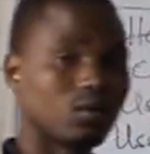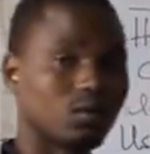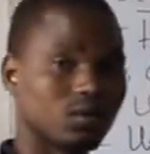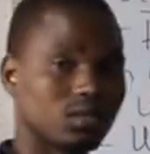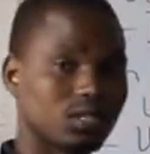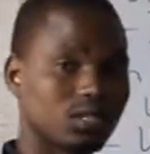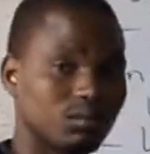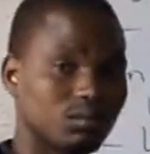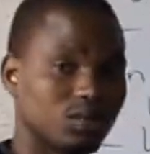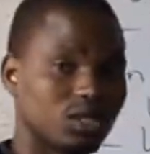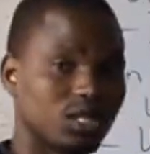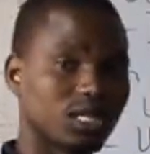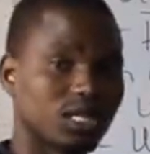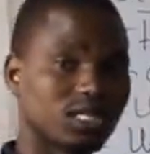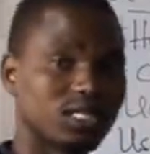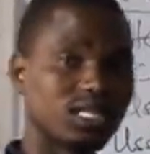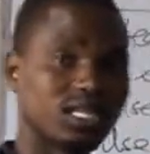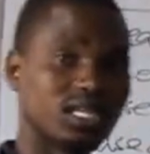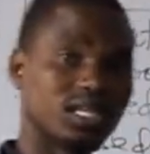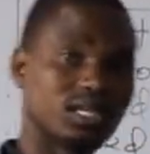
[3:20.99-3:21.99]
We
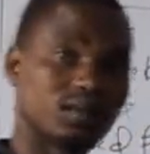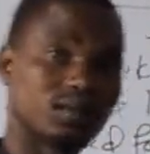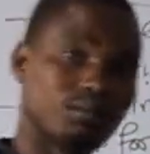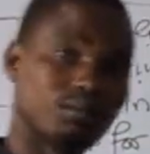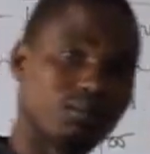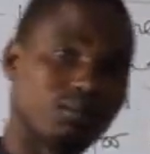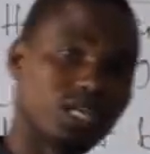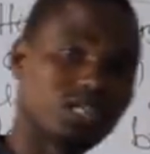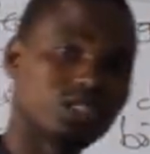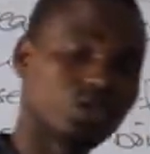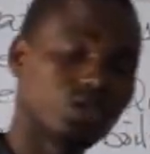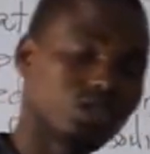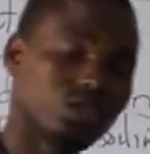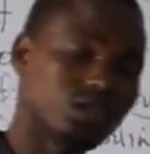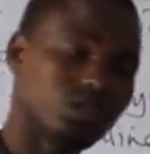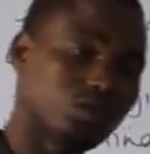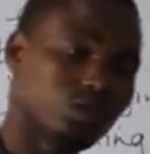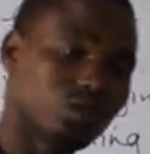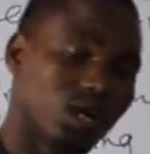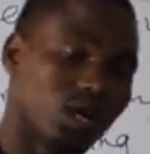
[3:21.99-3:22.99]
subject the metal
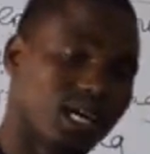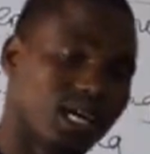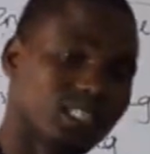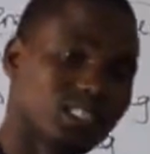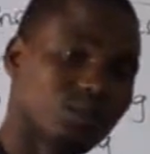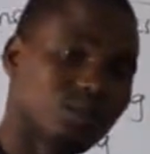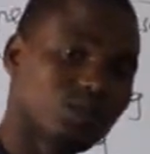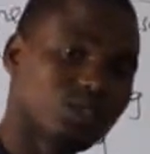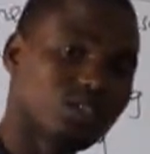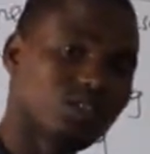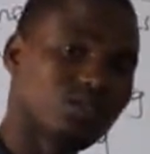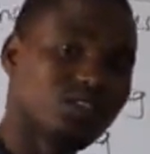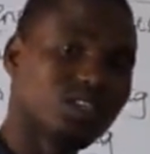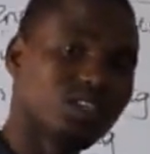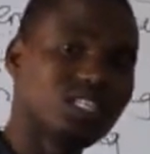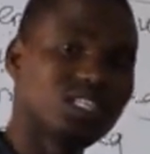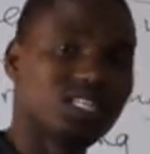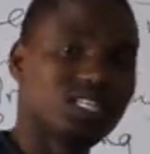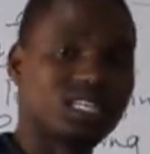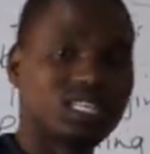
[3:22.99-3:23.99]
into high temperature of
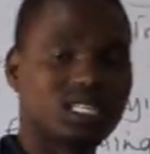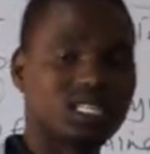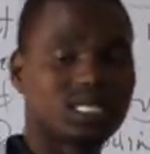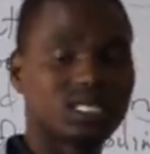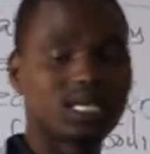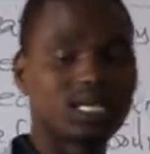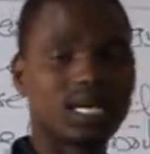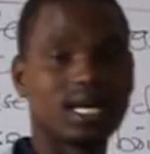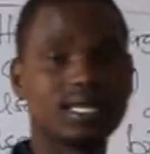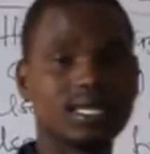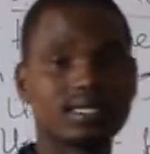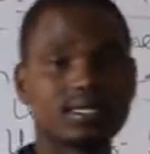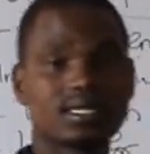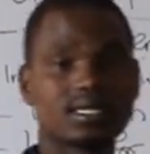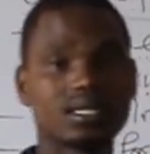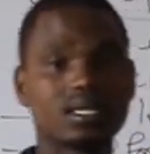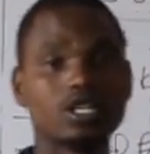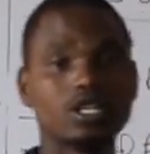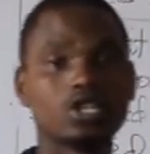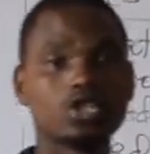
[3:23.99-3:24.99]
heat, then it
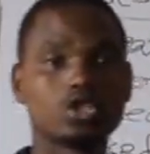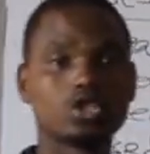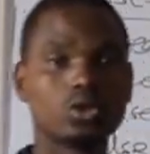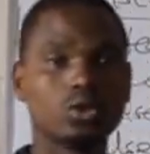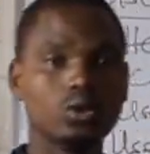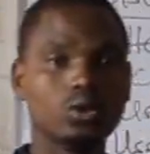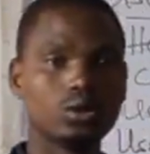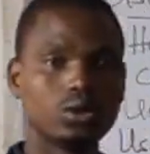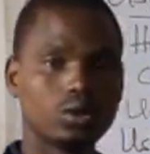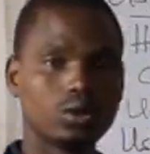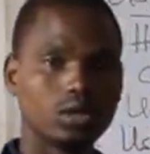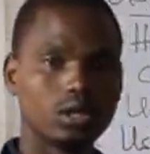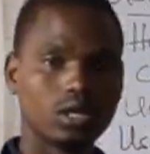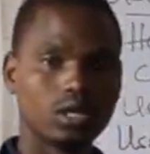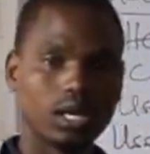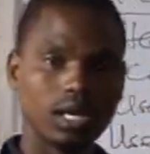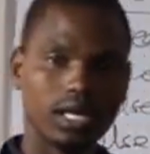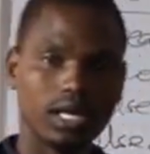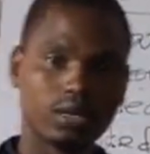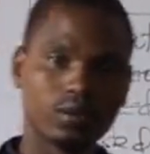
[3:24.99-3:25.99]
turns to
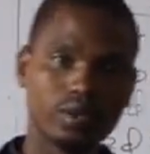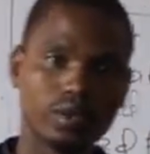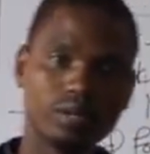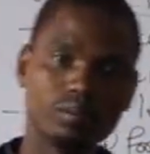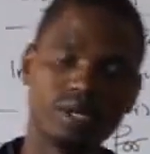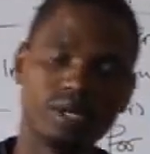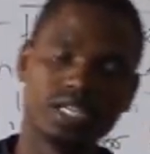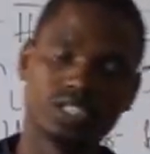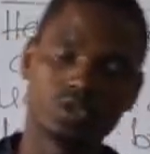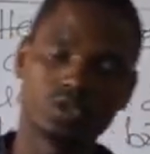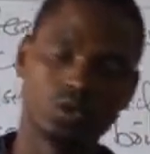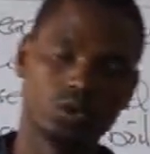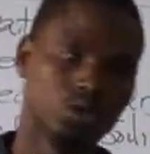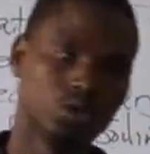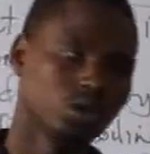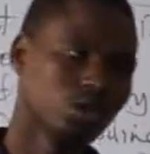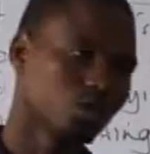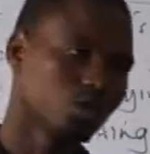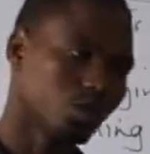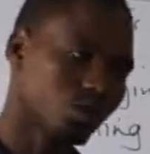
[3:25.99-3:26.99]
liquid metal.
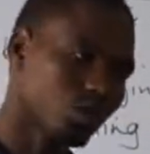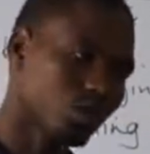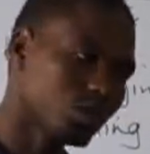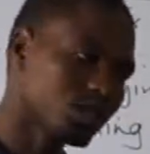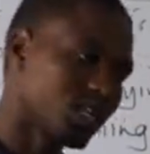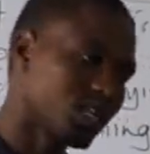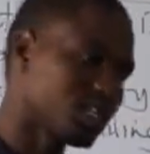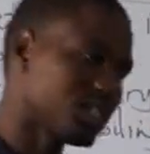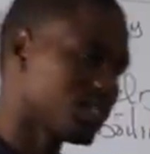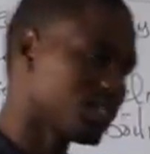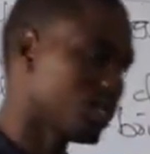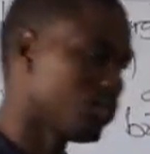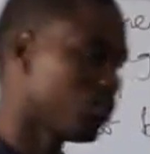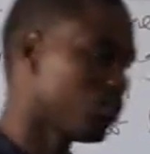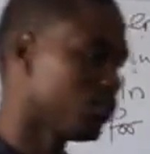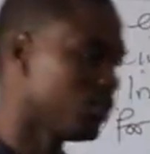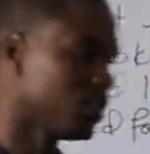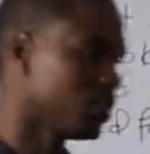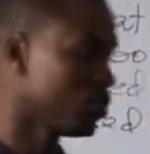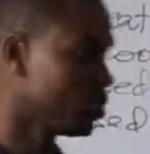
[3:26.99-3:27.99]
So those are some
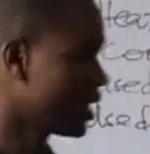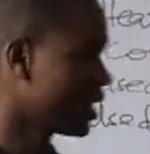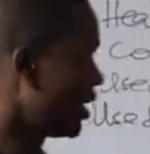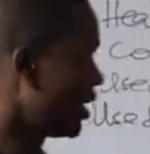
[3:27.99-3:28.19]
of the uses.